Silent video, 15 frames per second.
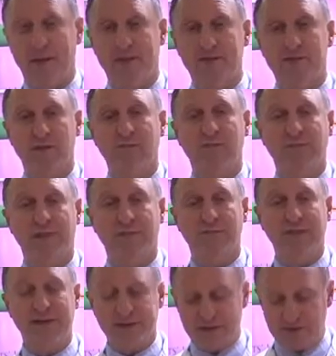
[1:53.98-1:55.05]
So if we
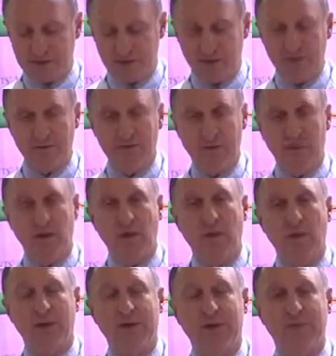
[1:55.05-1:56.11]
compare the two,
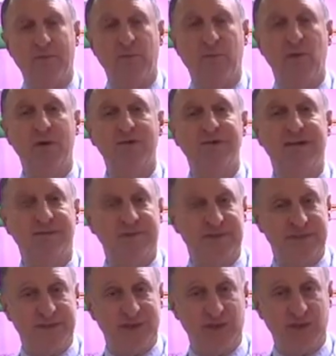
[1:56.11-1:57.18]
we get more
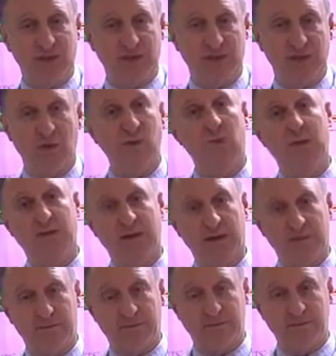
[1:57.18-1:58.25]
definition with
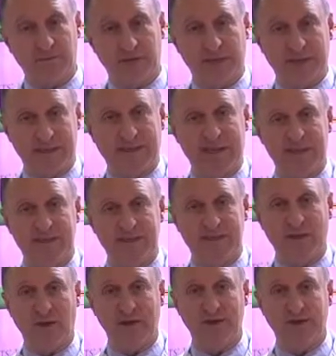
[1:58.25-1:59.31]
again a
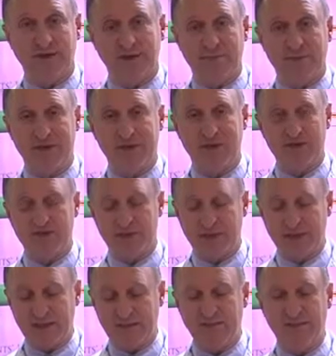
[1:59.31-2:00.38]
solid impression
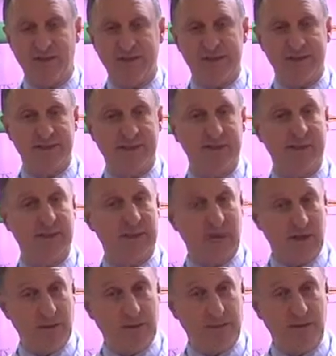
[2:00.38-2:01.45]
tray versus
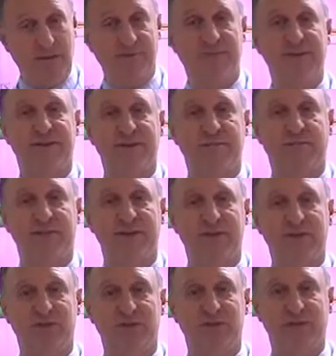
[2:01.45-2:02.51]
a perforated
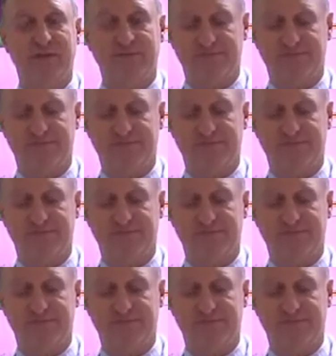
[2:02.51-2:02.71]
impression tray.